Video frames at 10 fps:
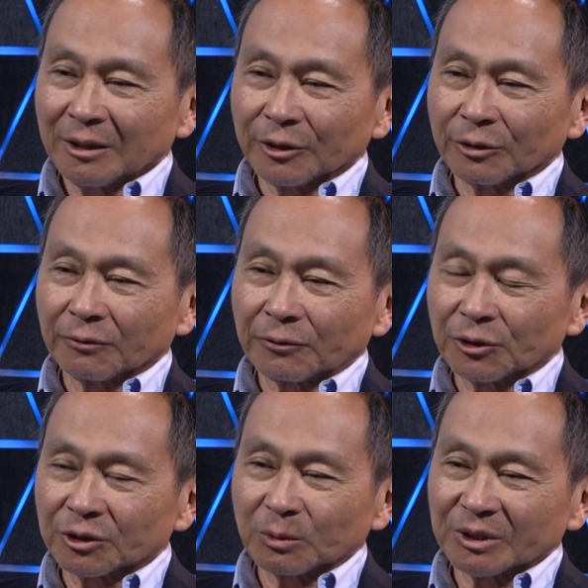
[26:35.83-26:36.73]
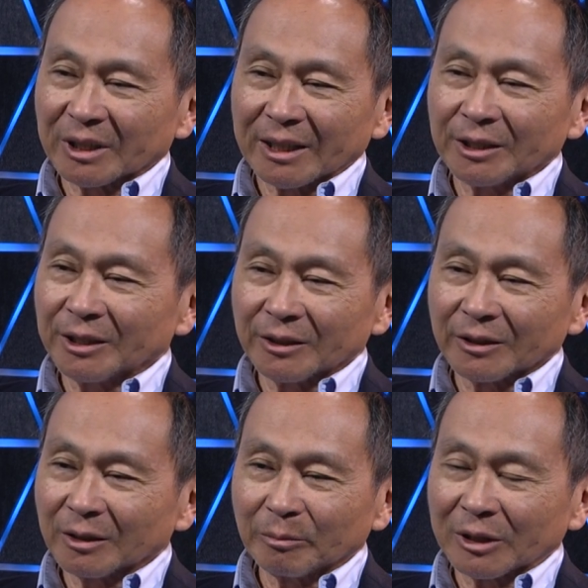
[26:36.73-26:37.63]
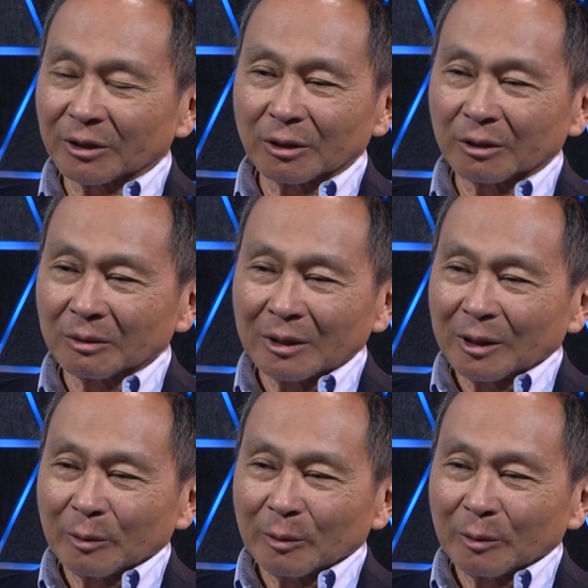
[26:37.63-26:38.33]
You know, the first was an idea that American